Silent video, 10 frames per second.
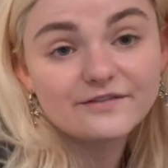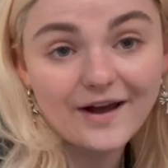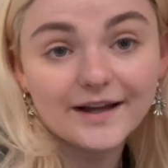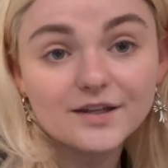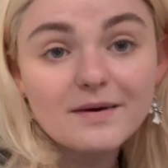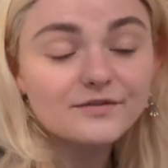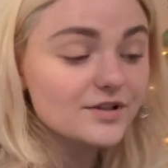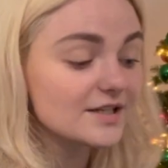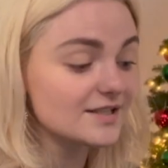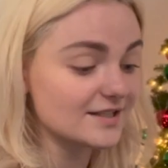vacuum after
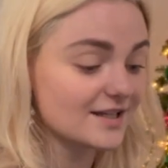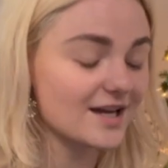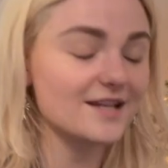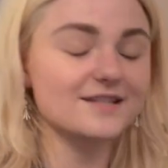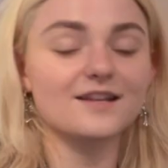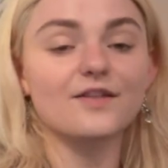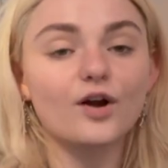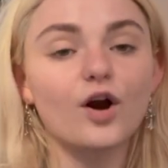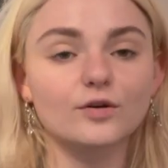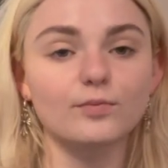this because the
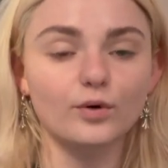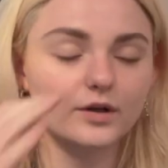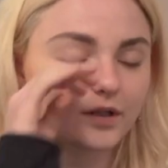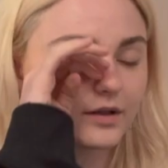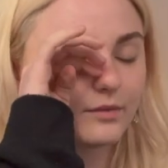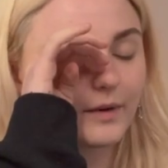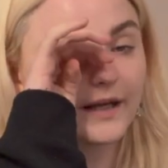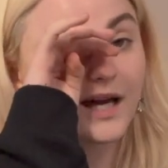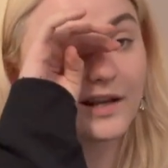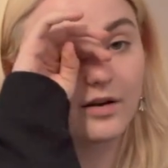cardboard, when I
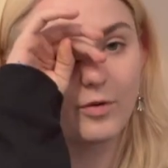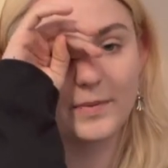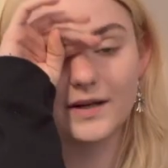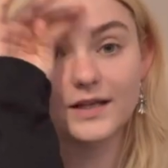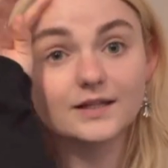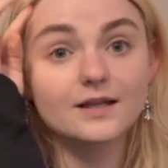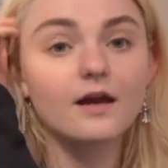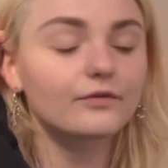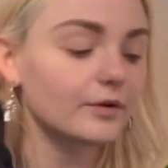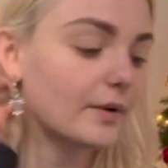cut it open, it gets
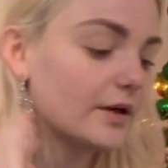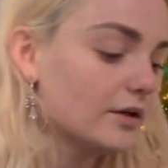everywhere.